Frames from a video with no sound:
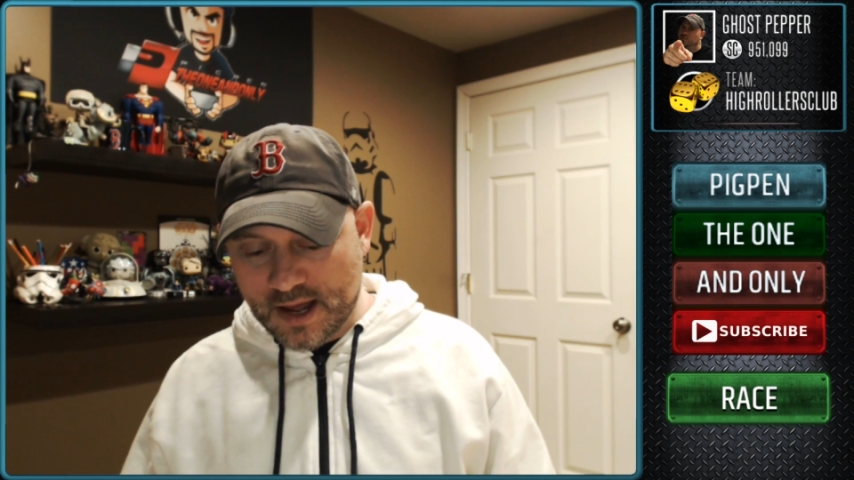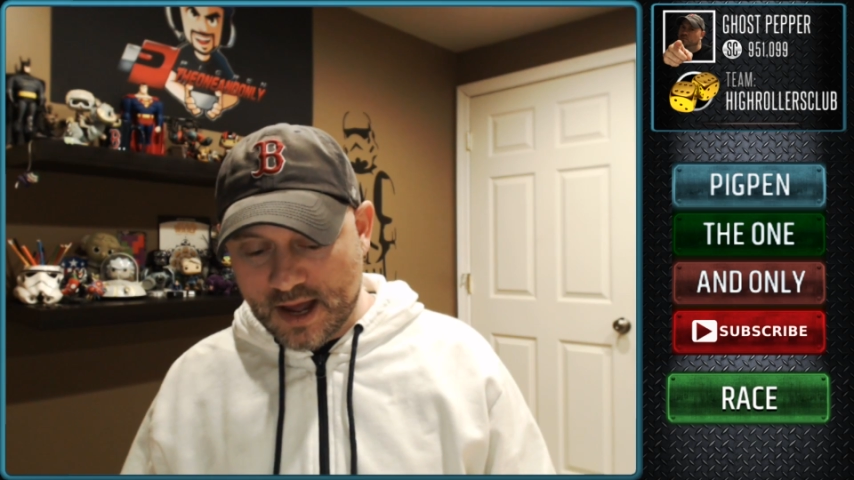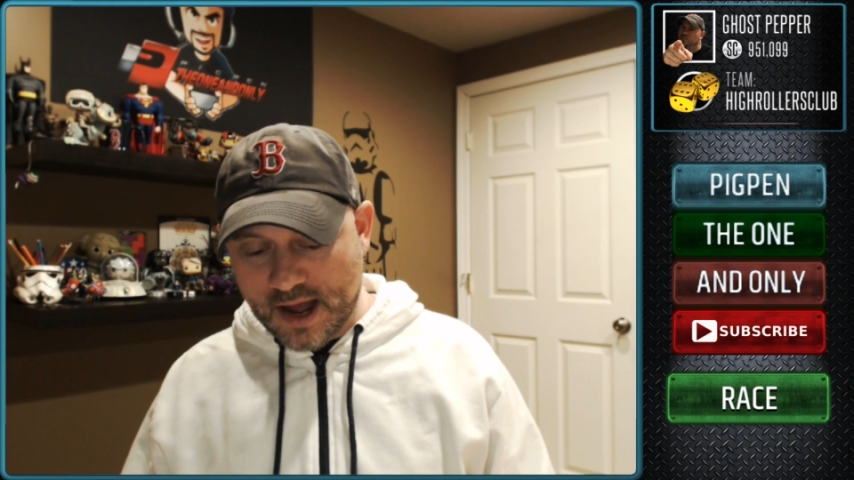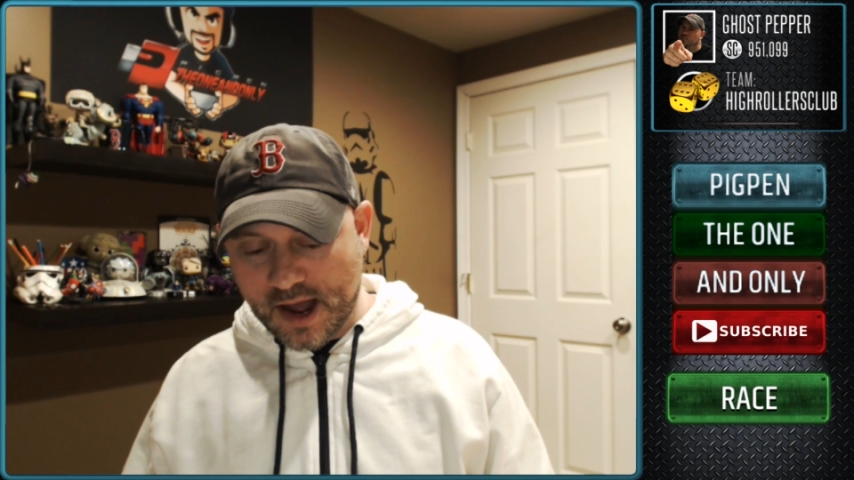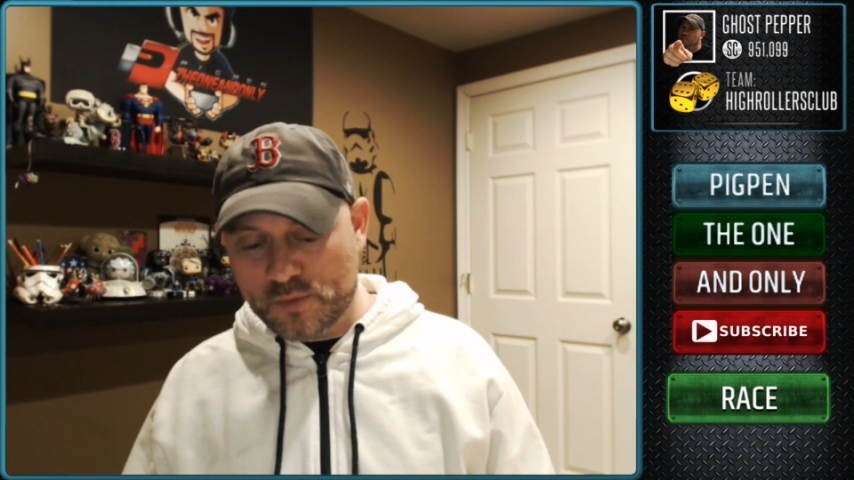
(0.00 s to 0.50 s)

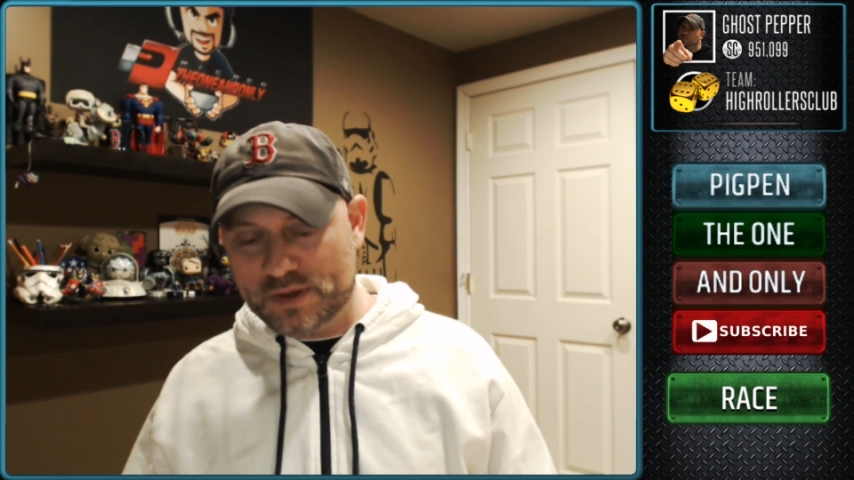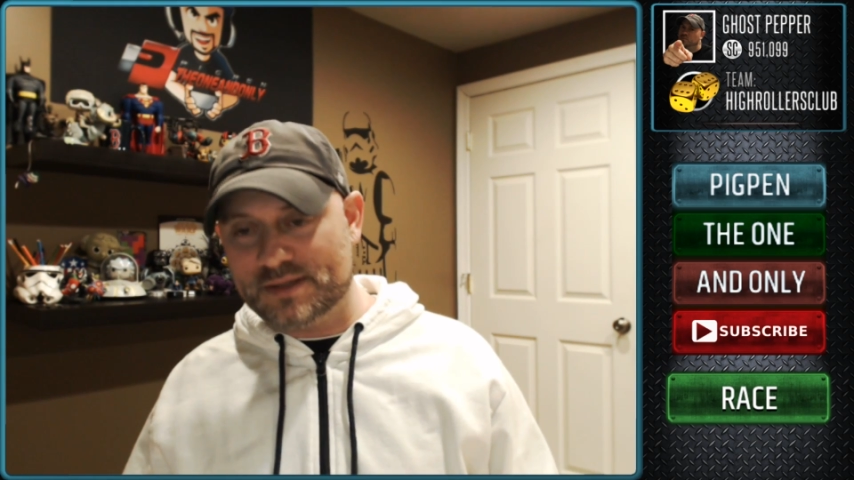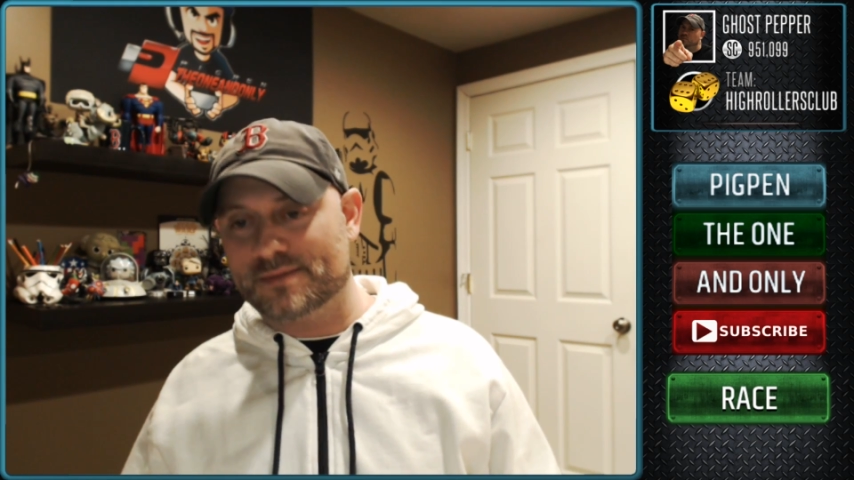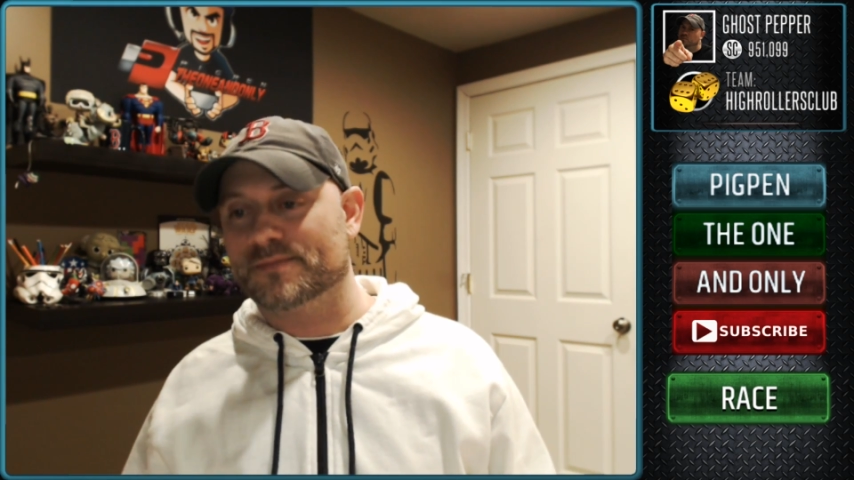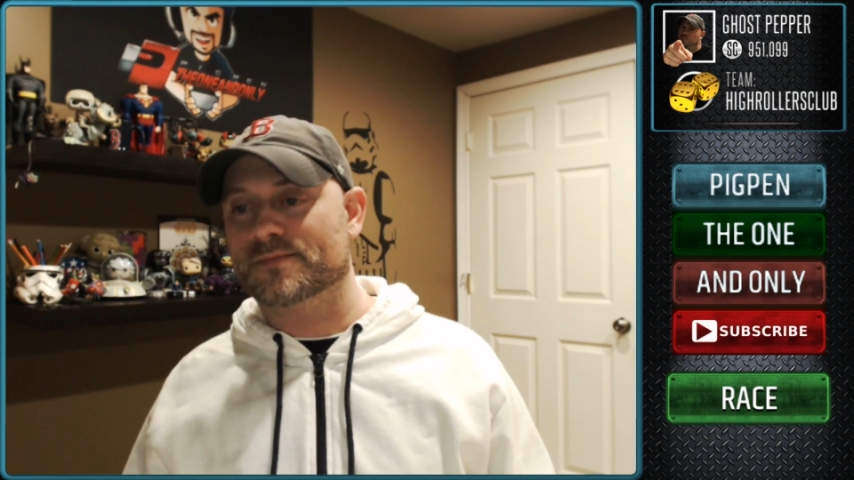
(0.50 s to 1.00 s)
I have
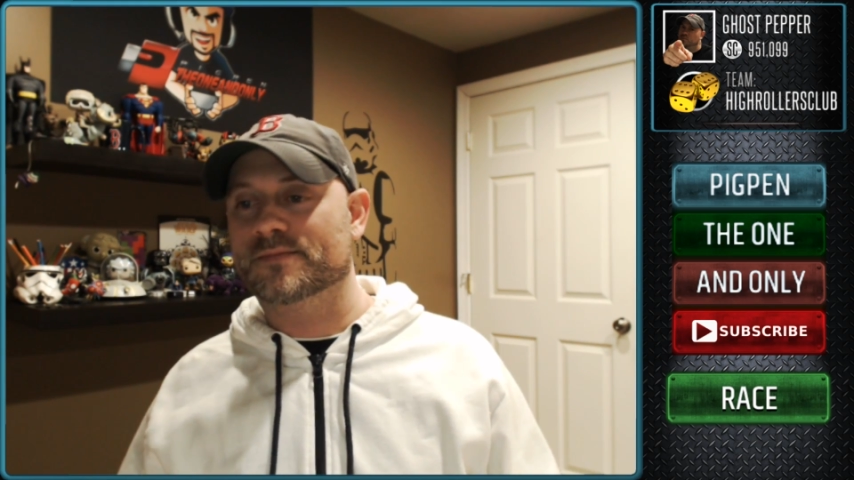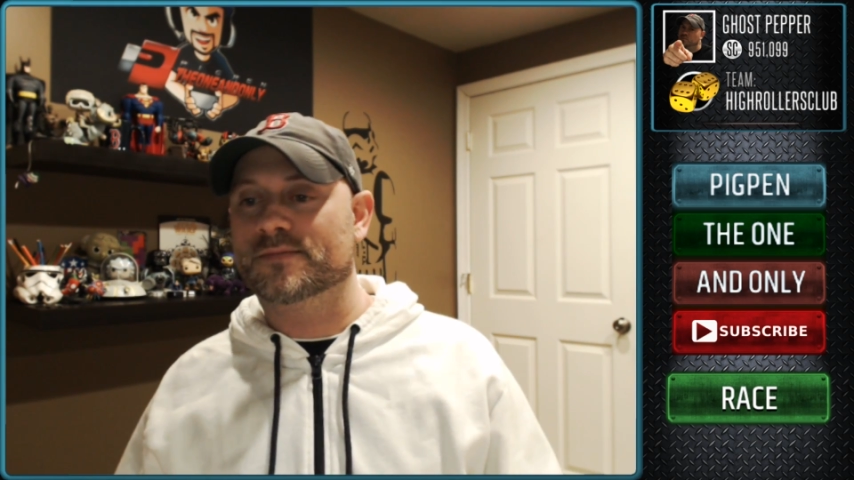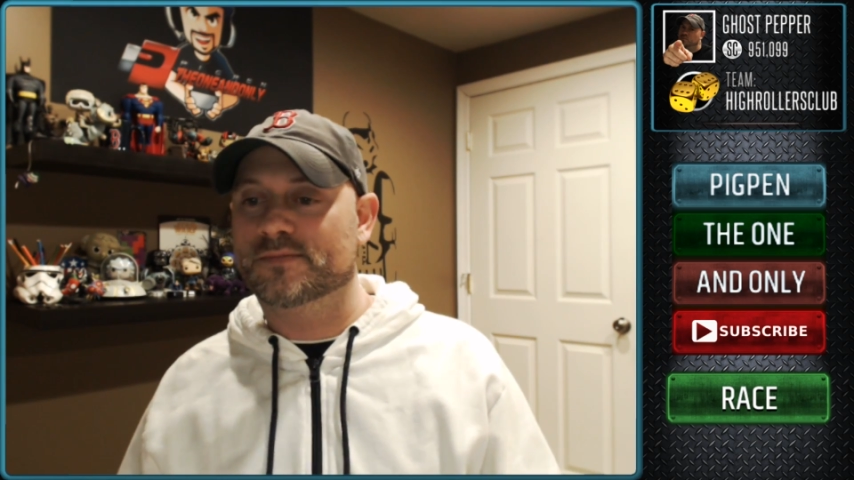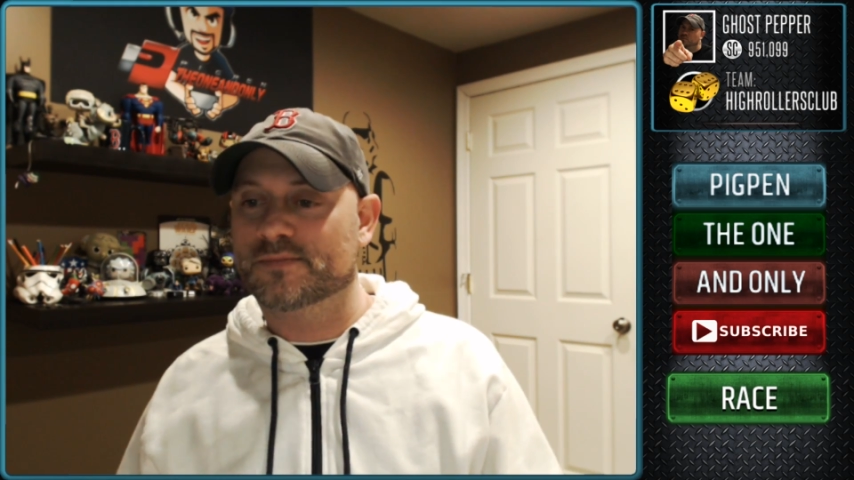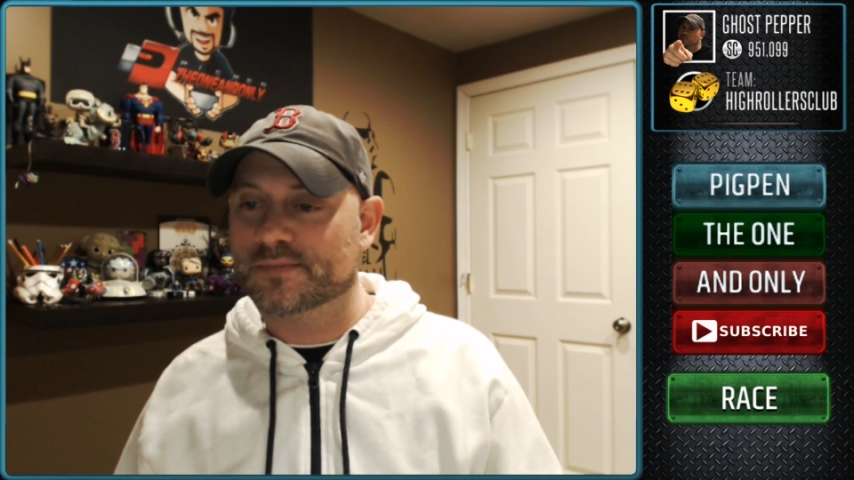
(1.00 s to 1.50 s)
mixed feelings
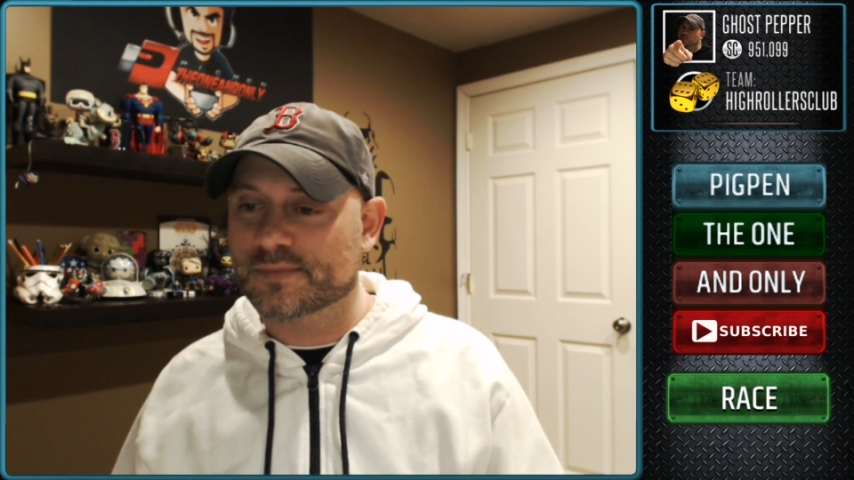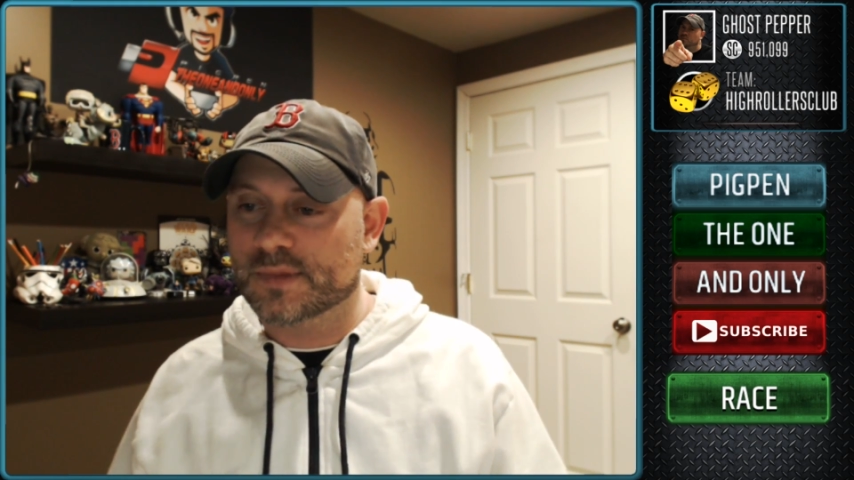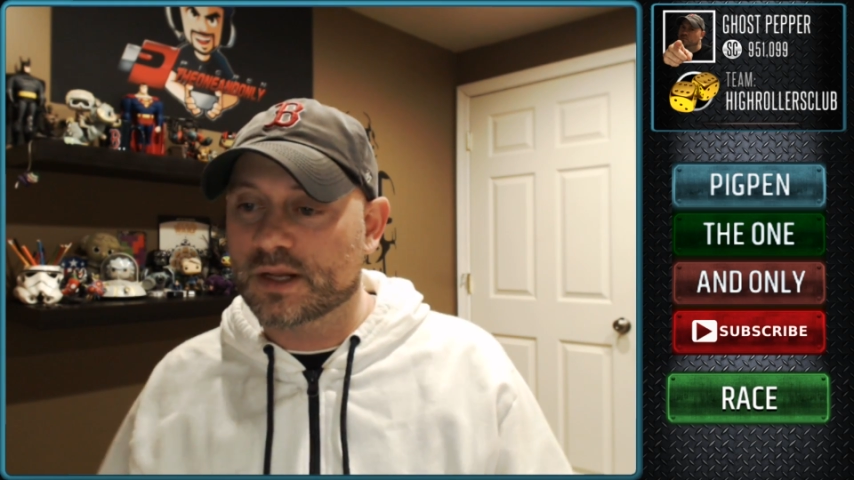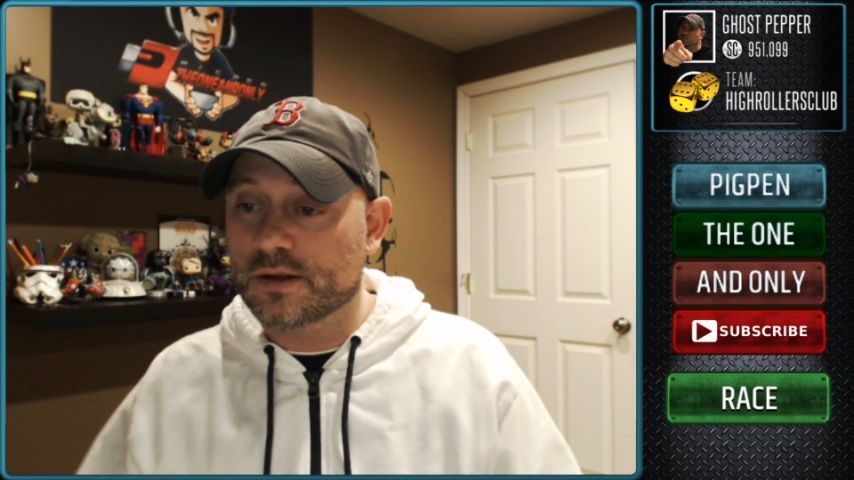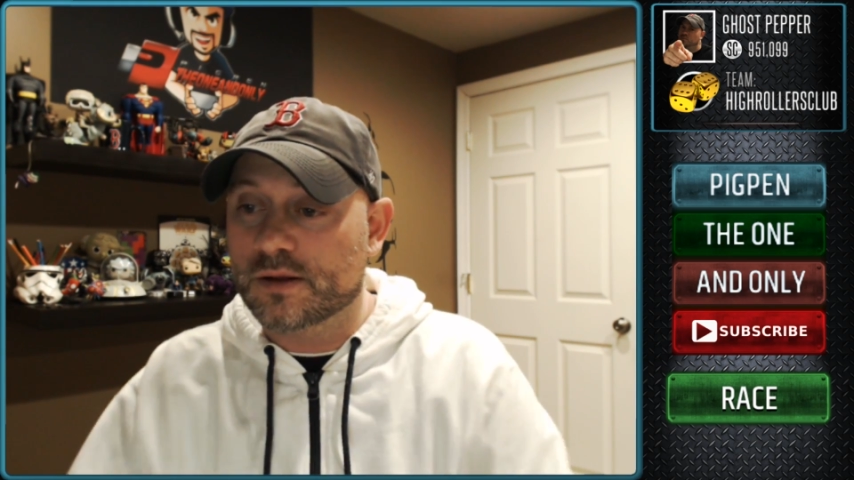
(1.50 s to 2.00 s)
about
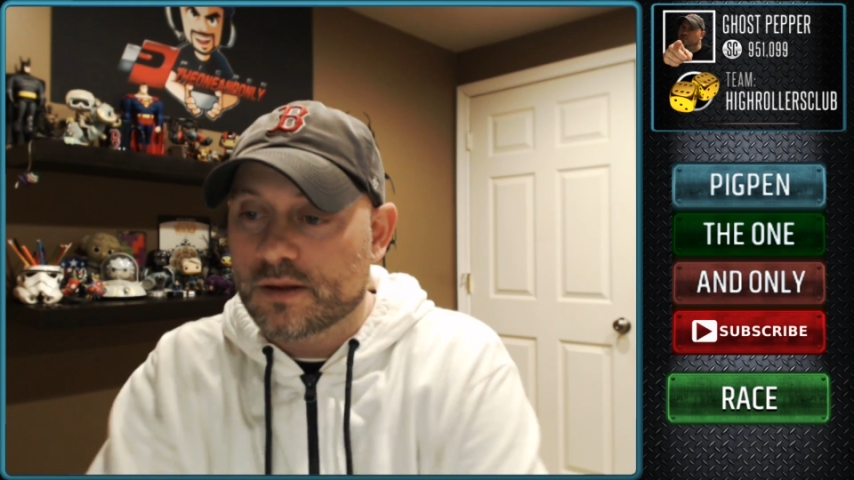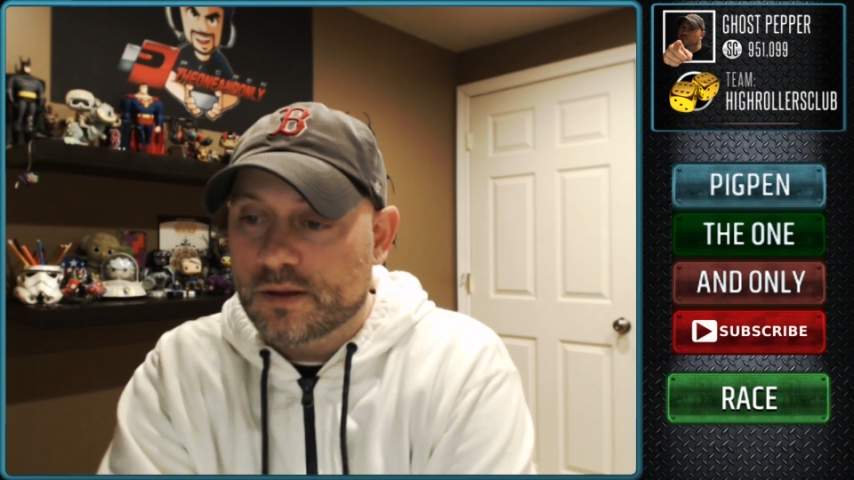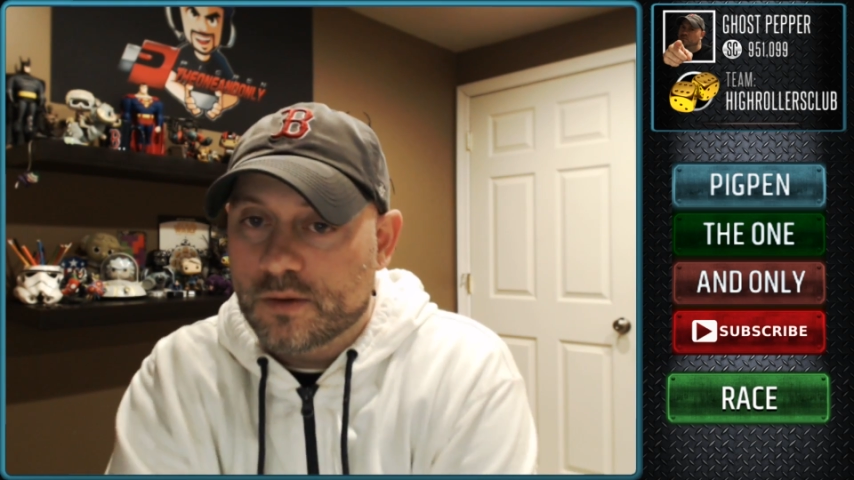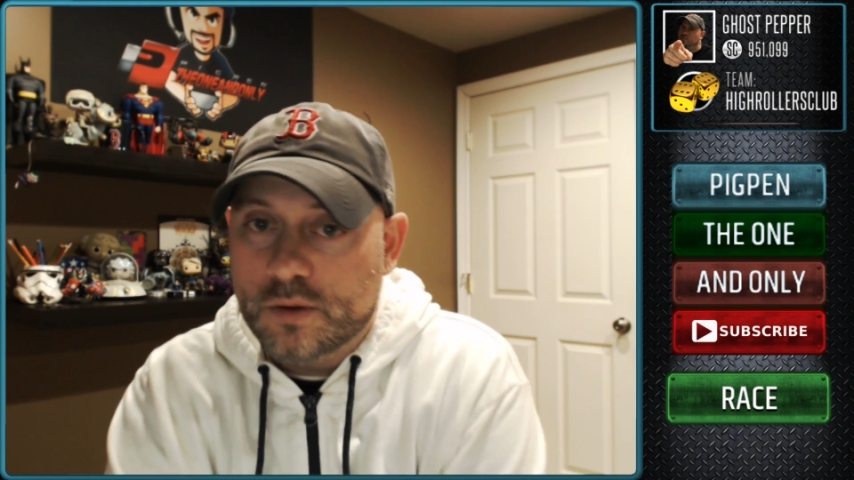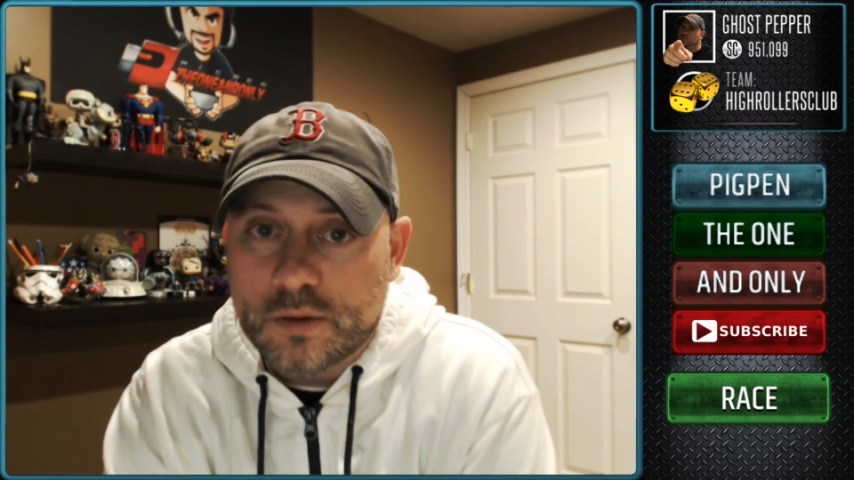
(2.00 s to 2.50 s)
that, though. Okay?